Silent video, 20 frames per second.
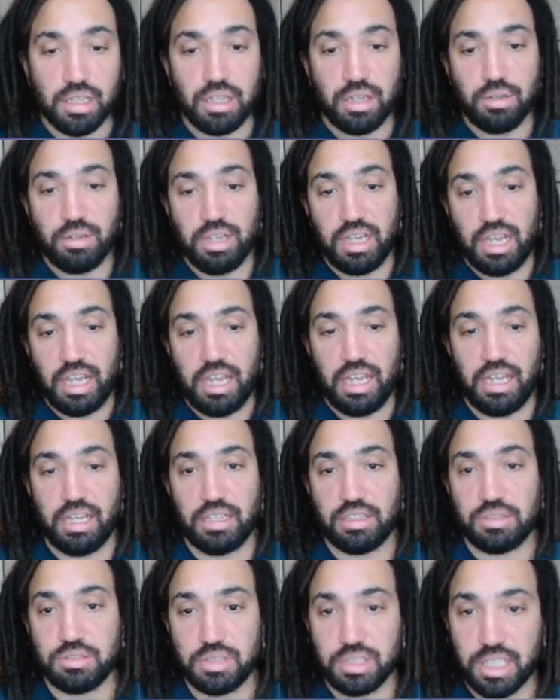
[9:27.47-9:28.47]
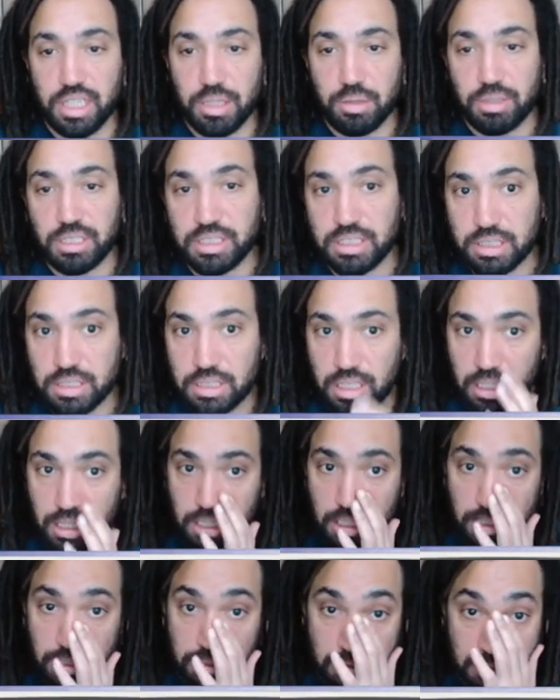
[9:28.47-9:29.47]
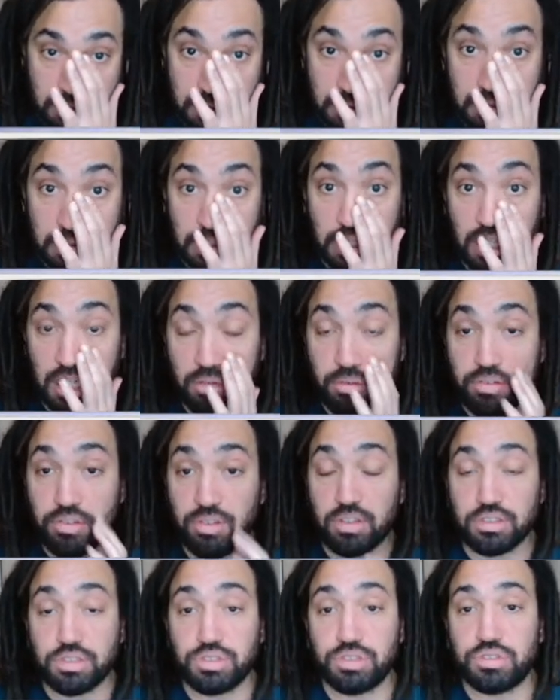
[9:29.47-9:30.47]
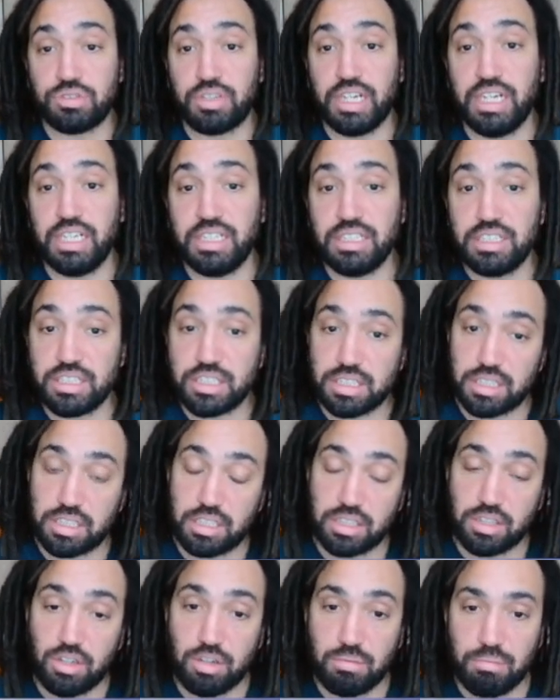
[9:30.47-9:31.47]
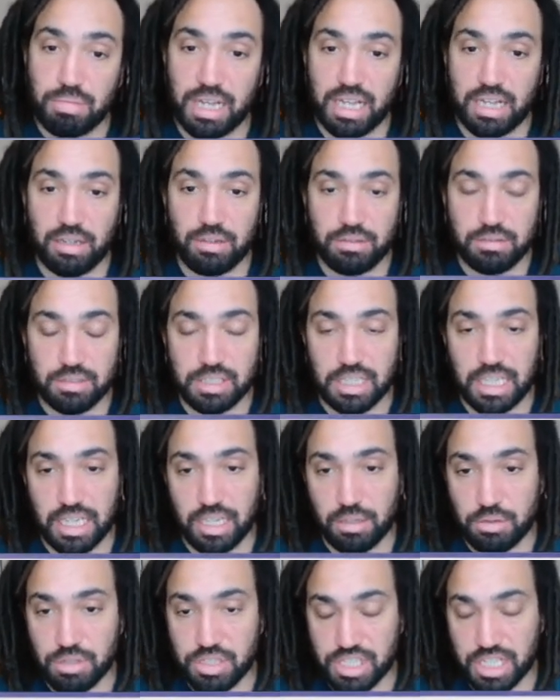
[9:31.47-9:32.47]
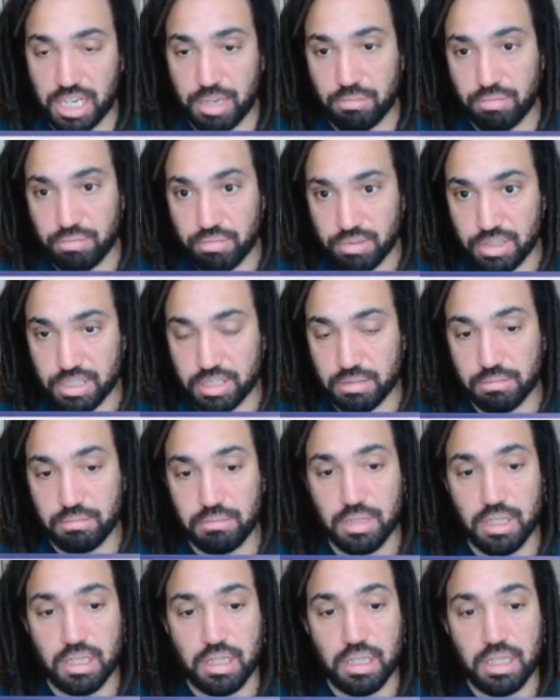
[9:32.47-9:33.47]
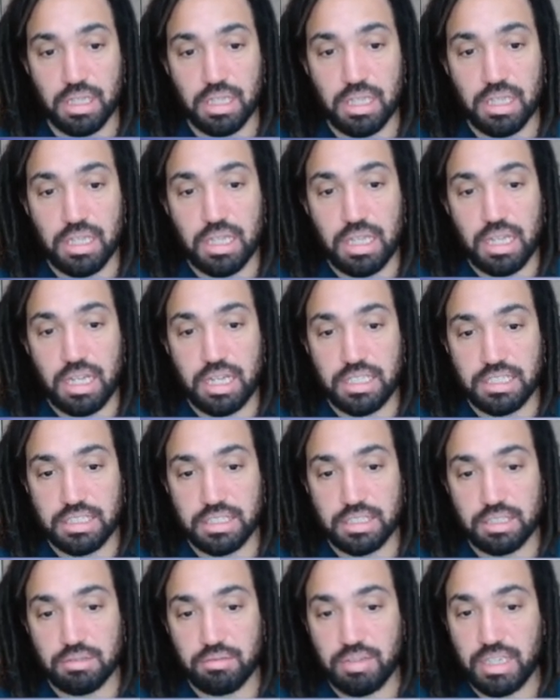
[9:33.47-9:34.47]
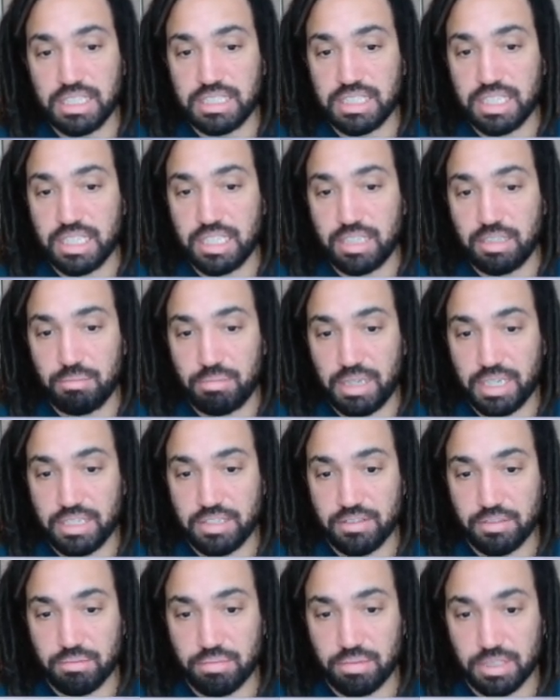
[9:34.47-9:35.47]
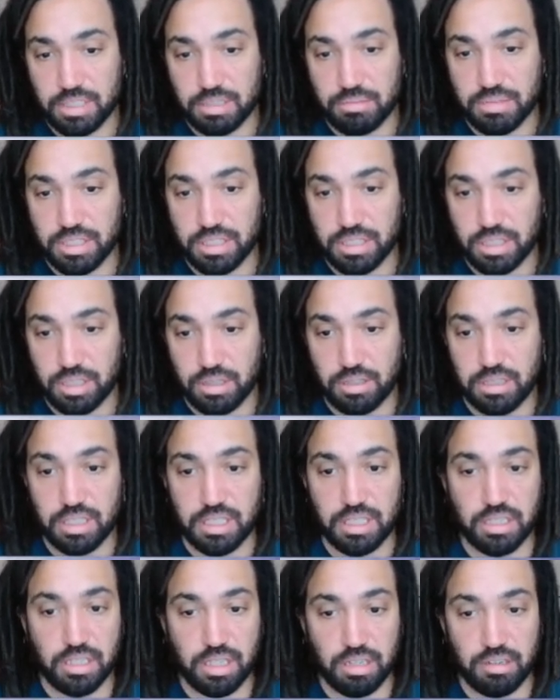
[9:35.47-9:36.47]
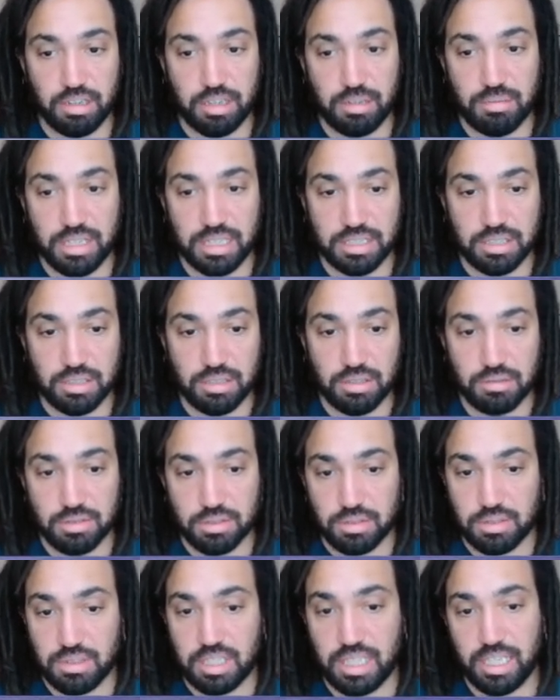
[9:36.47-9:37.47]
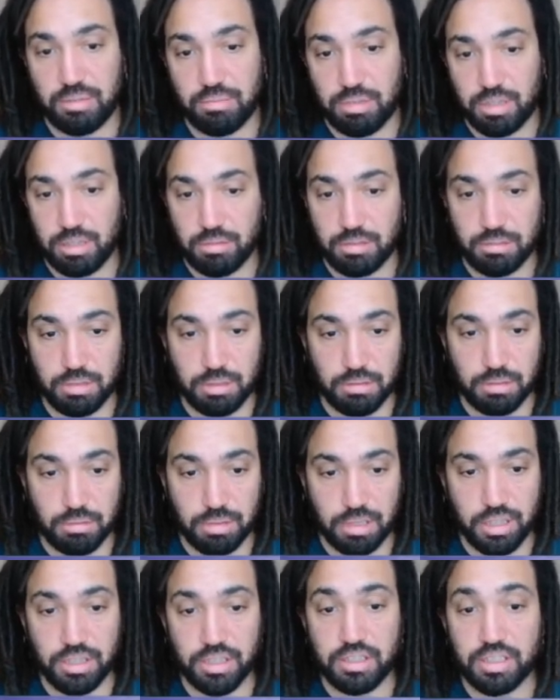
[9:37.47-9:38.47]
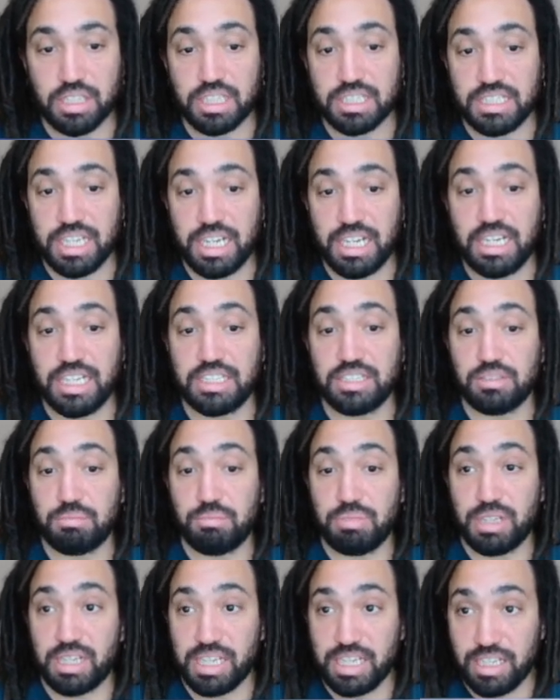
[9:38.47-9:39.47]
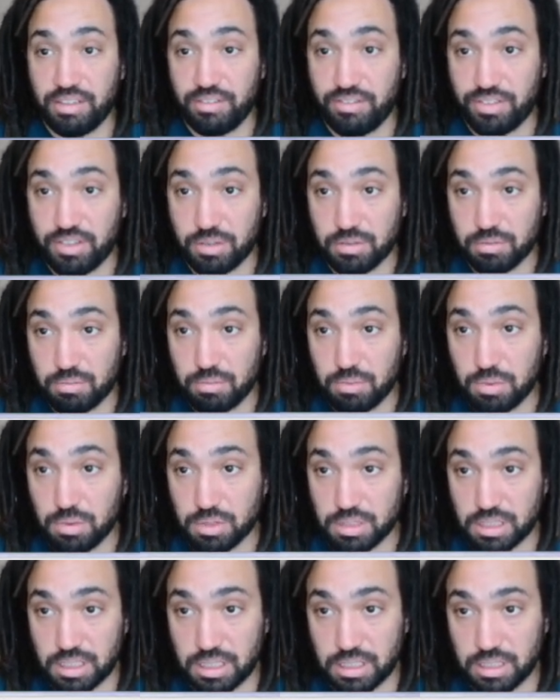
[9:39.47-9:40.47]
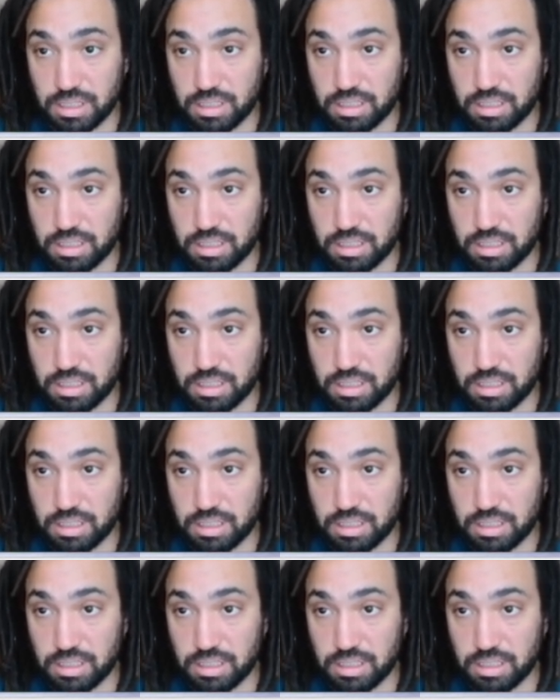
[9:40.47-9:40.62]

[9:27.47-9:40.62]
Okay, tricky question alert. Uh, we've got a strange compound L-shaped prism. And it says the rectangular base of the prism is shown in the diagram as horizontal. Yeah, blah, blah, blah, blah, blah. The container is completely filled with water.